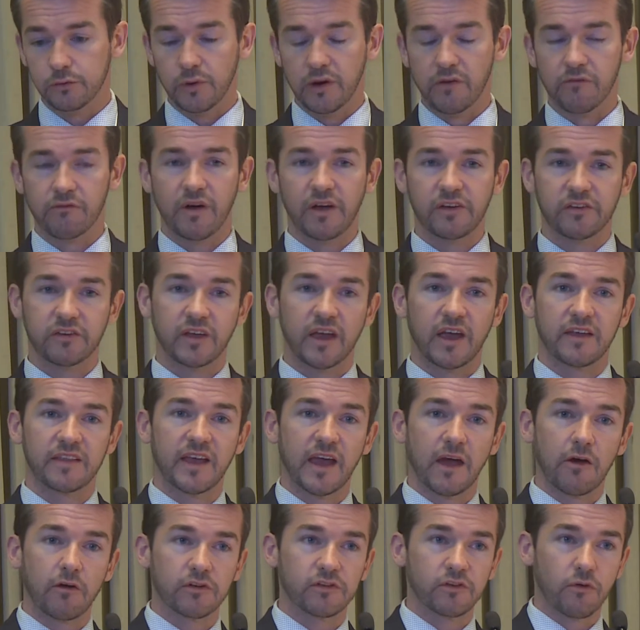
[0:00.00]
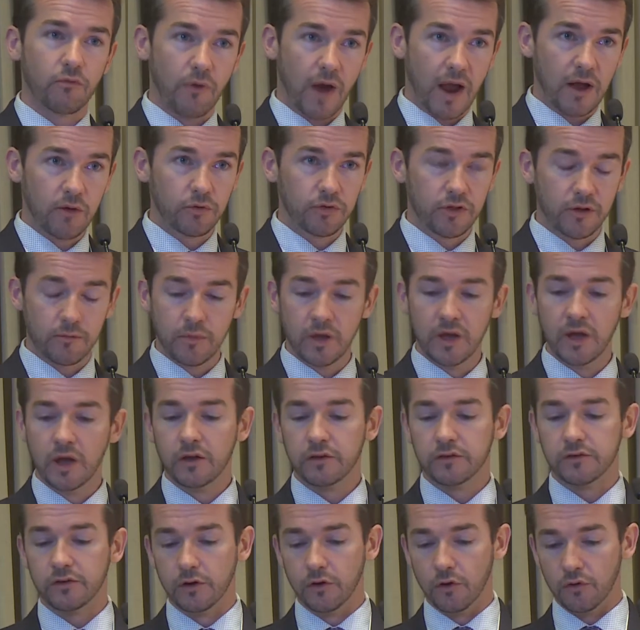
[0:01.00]
We investigate the areas around them
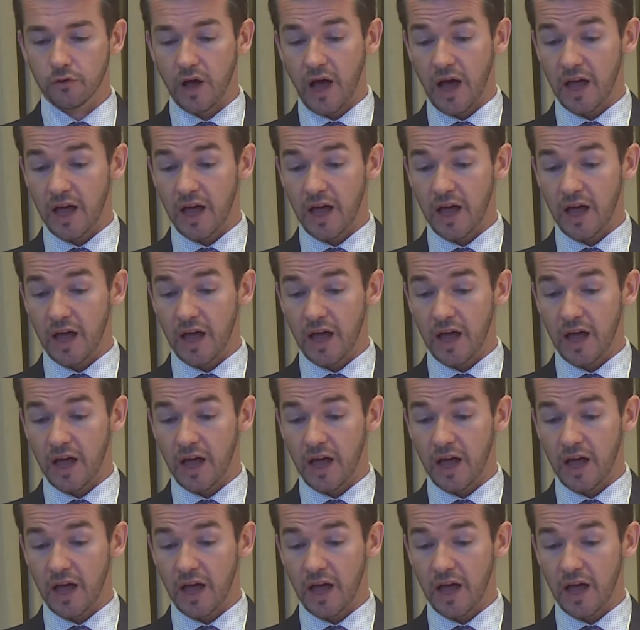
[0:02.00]
to look,